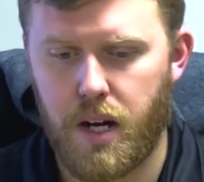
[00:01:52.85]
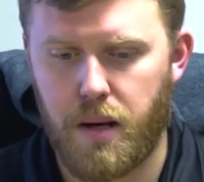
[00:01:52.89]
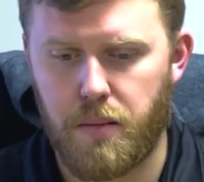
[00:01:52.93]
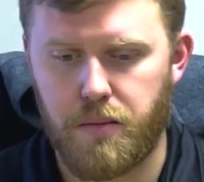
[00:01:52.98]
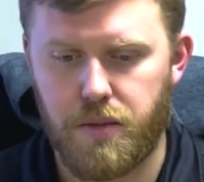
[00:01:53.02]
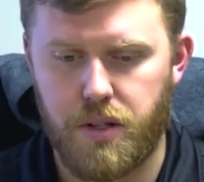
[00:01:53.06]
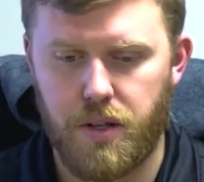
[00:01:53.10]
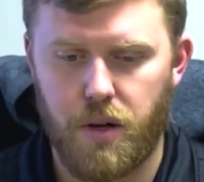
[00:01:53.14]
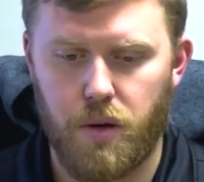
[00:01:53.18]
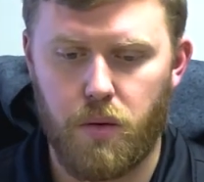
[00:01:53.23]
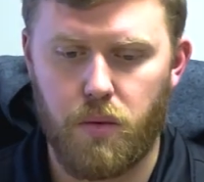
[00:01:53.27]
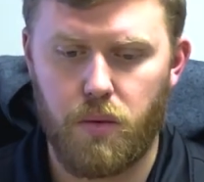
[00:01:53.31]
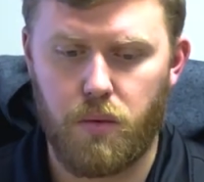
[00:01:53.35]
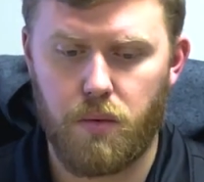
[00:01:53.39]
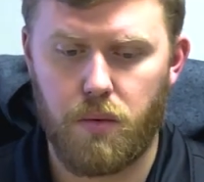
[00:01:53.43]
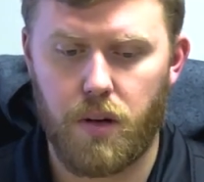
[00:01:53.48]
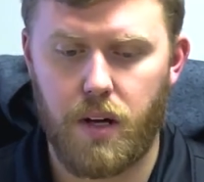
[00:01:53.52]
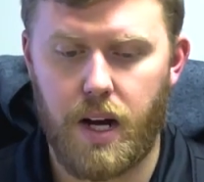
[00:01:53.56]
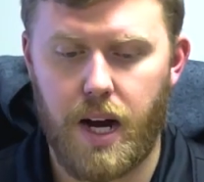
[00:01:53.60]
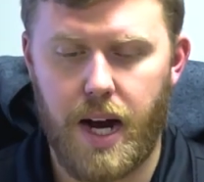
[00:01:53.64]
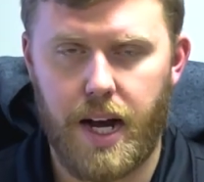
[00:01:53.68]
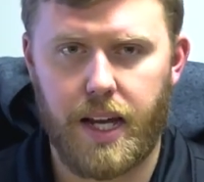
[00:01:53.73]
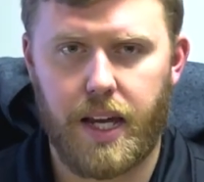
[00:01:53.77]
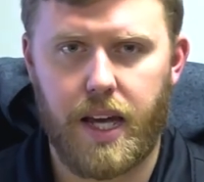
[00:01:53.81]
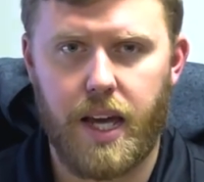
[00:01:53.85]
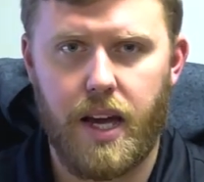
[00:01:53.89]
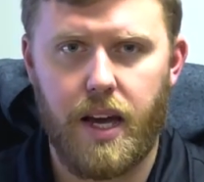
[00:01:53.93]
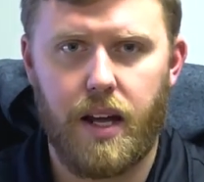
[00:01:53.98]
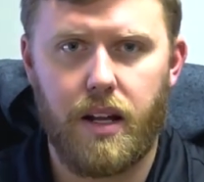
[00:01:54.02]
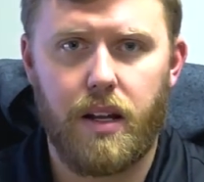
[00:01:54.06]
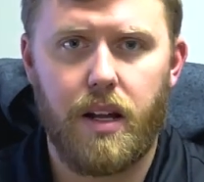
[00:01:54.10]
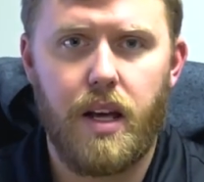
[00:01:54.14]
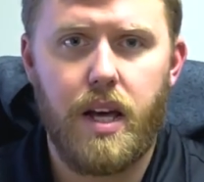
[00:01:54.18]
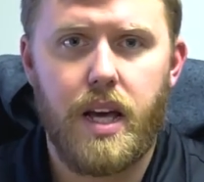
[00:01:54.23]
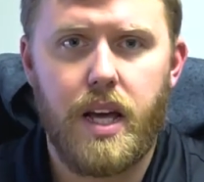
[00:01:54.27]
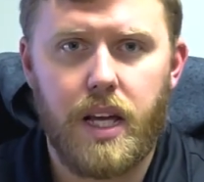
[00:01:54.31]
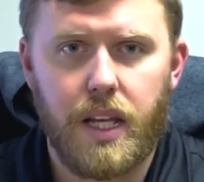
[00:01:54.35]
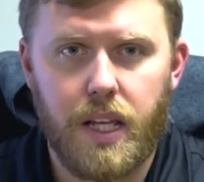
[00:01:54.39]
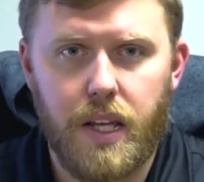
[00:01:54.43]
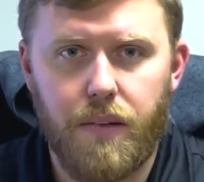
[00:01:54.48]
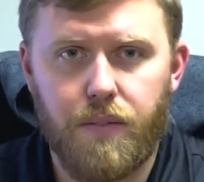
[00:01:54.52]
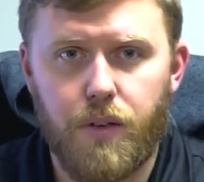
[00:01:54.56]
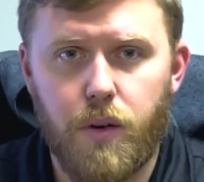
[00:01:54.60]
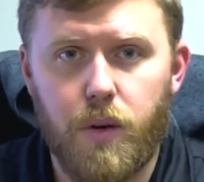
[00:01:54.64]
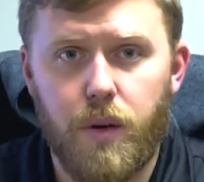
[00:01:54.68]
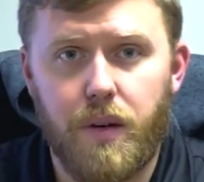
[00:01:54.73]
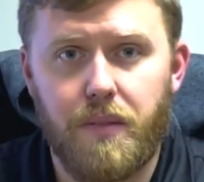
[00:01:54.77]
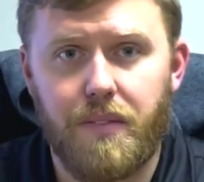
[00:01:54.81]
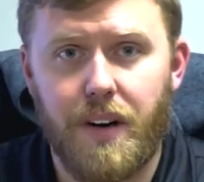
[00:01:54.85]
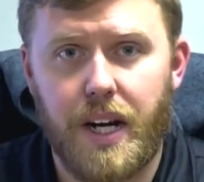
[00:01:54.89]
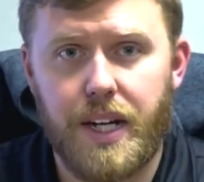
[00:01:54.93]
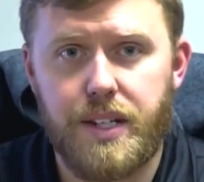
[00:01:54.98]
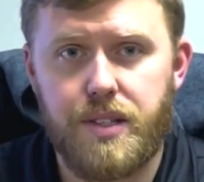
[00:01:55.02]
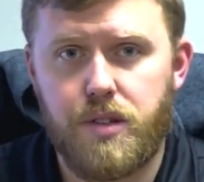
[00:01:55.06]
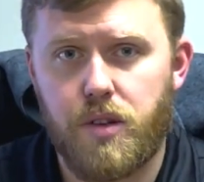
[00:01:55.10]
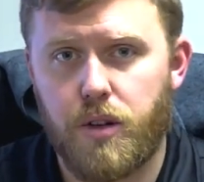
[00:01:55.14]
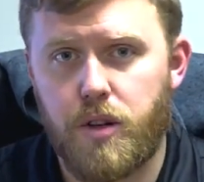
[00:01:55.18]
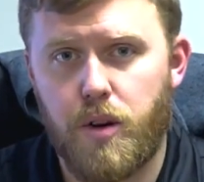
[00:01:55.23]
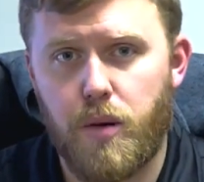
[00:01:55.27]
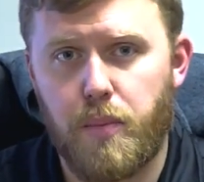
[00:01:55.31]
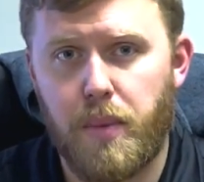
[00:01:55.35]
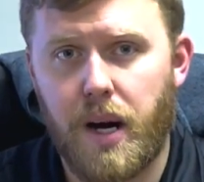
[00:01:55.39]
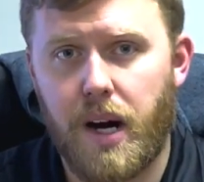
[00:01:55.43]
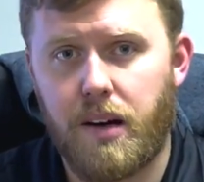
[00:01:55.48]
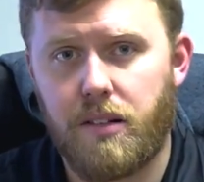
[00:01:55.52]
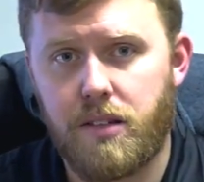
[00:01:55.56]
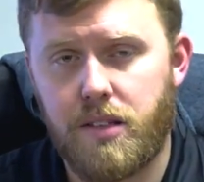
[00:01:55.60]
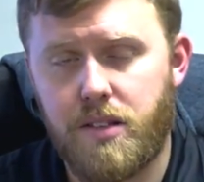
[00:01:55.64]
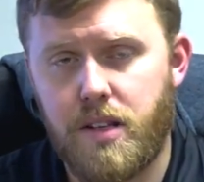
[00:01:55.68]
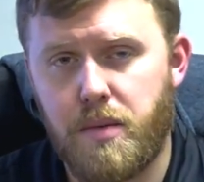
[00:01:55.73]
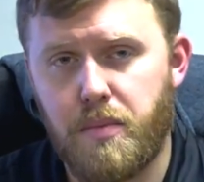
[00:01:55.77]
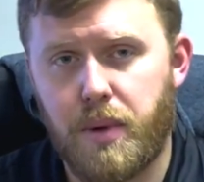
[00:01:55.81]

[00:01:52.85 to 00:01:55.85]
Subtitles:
so I can't give you advice on your policy,